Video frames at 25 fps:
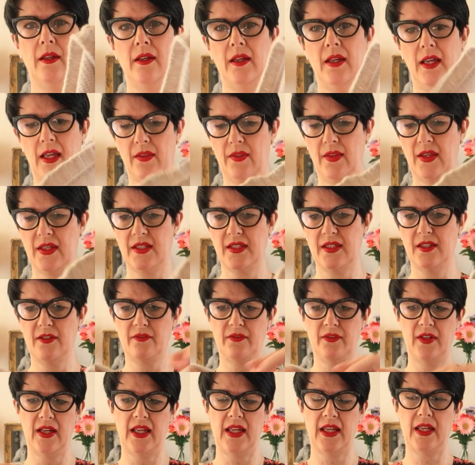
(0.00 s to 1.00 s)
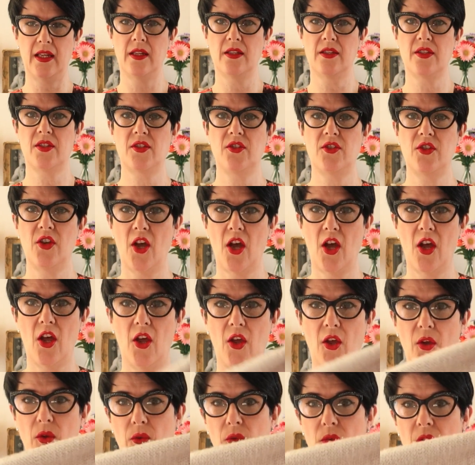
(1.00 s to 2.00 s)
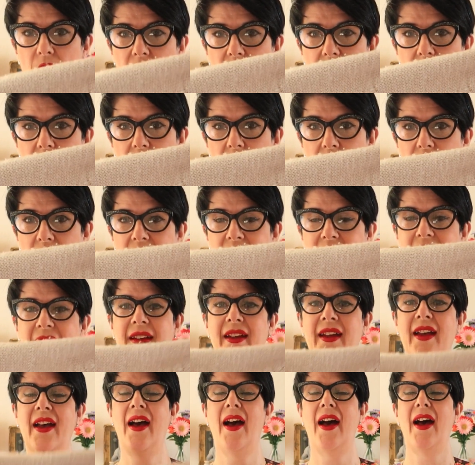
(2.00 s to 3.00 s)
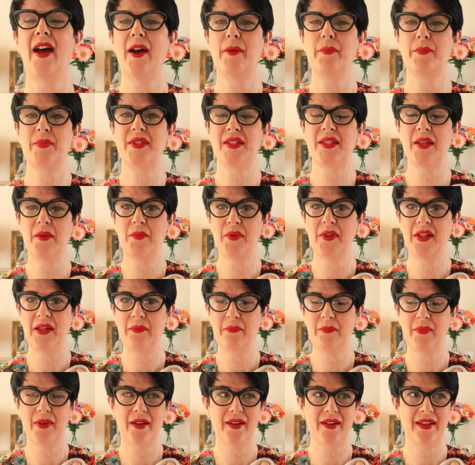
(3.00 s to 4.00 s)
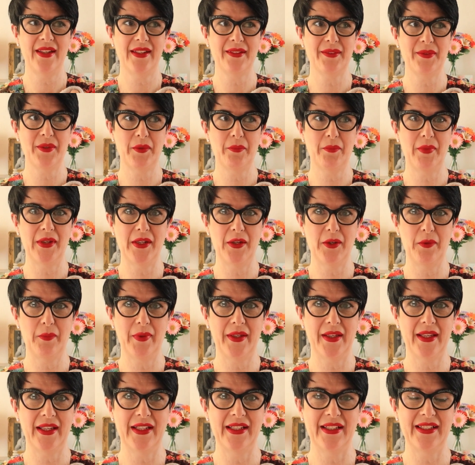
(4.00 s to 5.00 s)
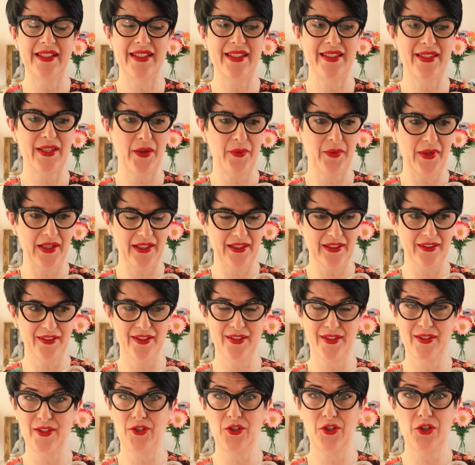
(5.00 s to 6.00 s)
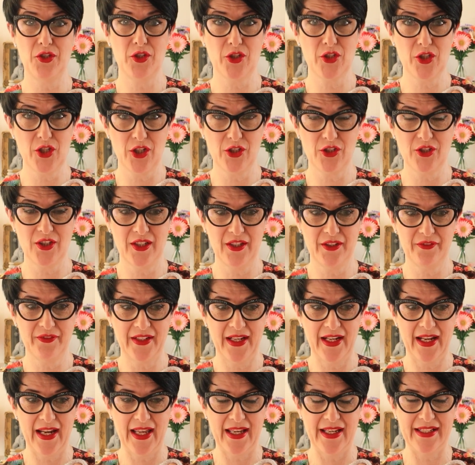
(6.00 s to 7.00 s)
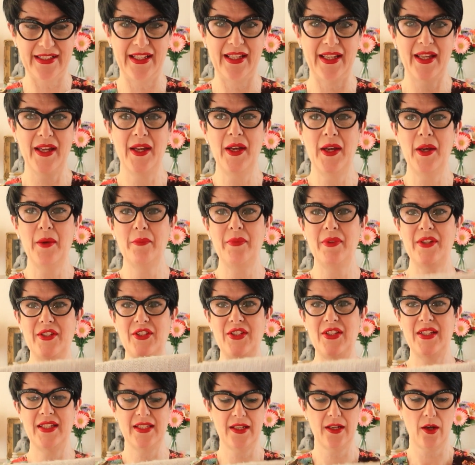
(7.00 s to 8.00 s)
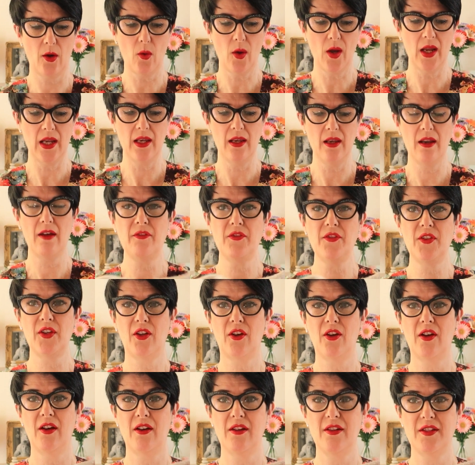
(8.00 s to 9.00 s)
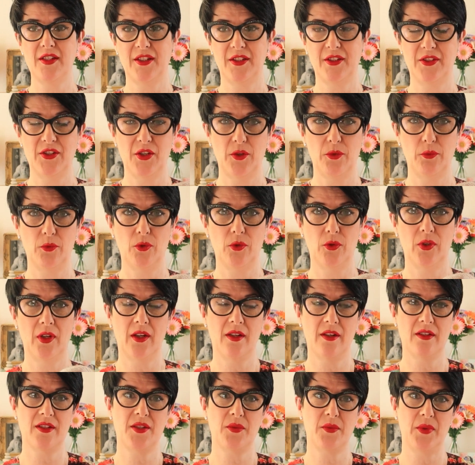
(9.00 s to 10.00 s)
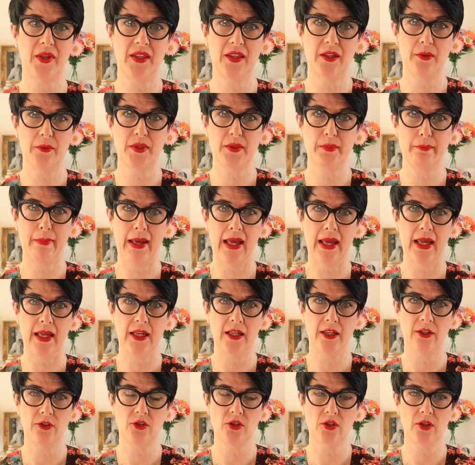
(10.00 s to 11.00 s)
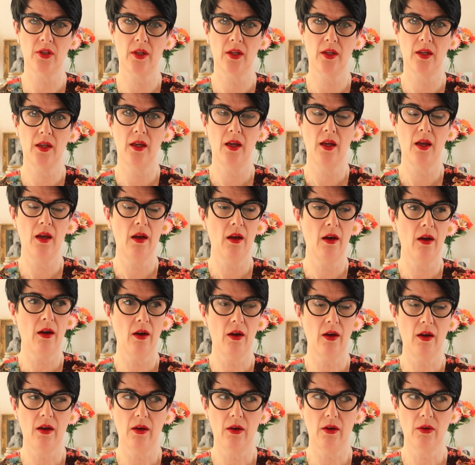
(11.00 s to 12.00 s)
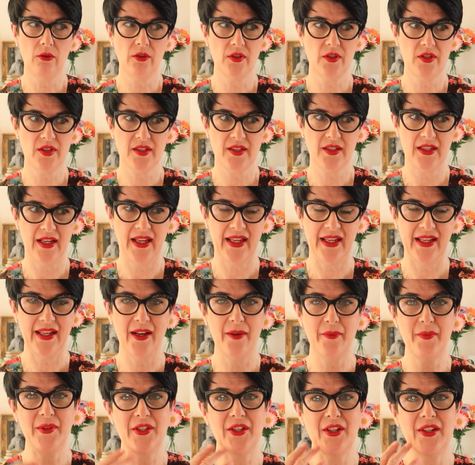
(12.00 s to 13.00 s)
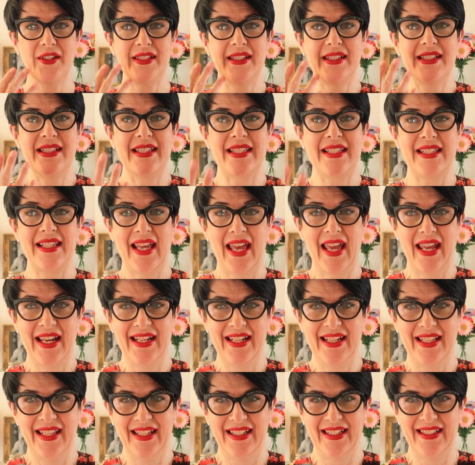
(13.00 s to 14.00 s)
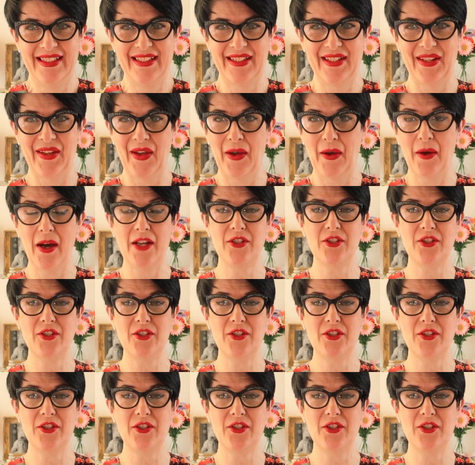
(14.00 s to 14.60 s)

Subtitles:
in this lovely stone colour. Someone in one of my new beginner sewing classes, she's such a lovely lady, but she said, oh, I love the cardigan you wore last week that was beige. Honestly, I mean, I didn't say anything to her.